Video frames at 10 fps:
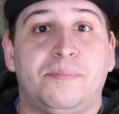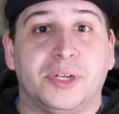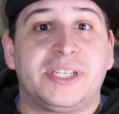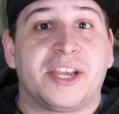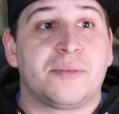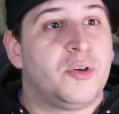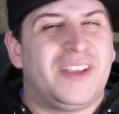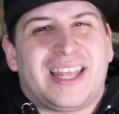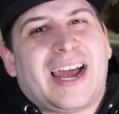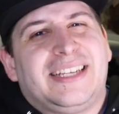put-together movie
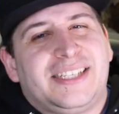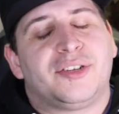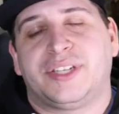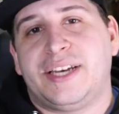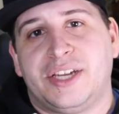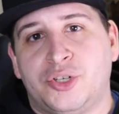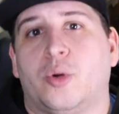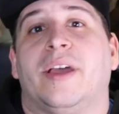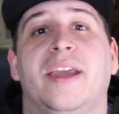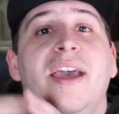that I still didn't
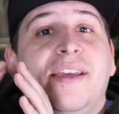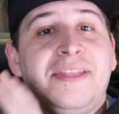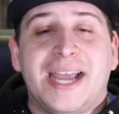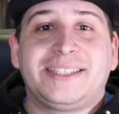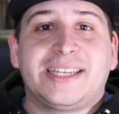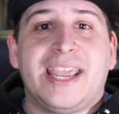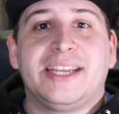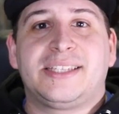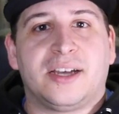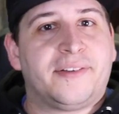enjoy. That's a
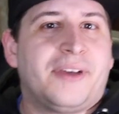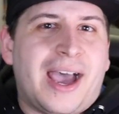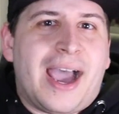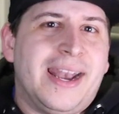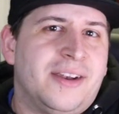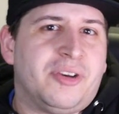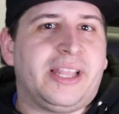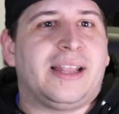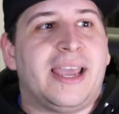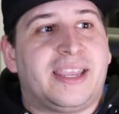case of, I didn't
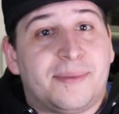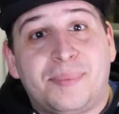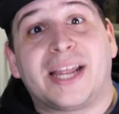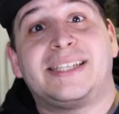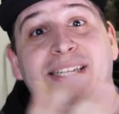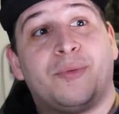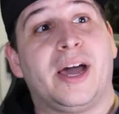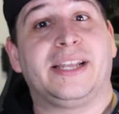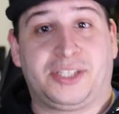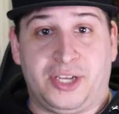really like it, but I see
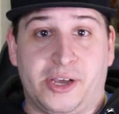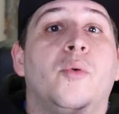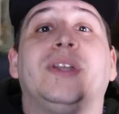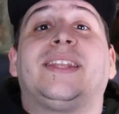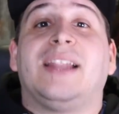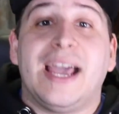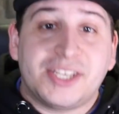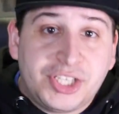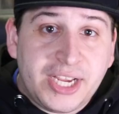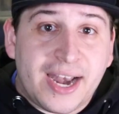why it's good. With The
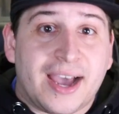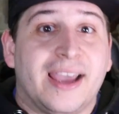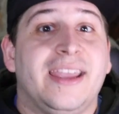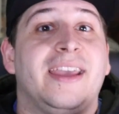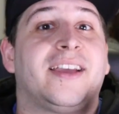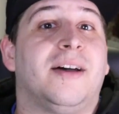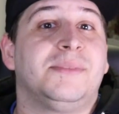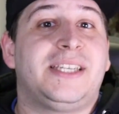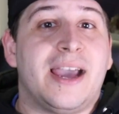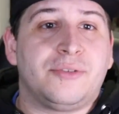Last Jedi, it
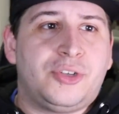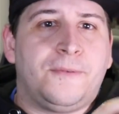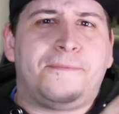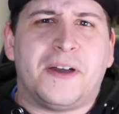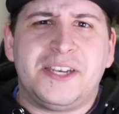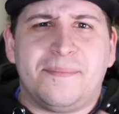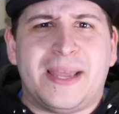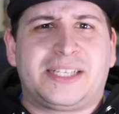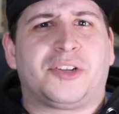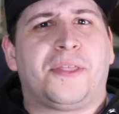comes down to
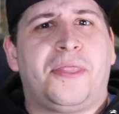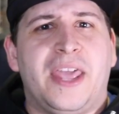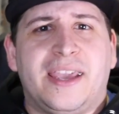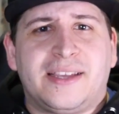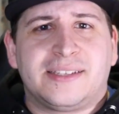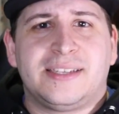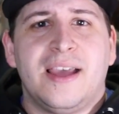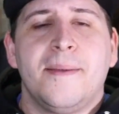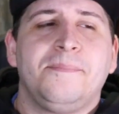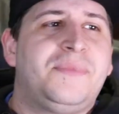fundamental things
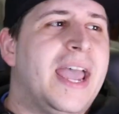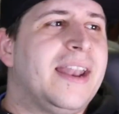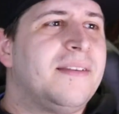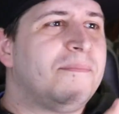that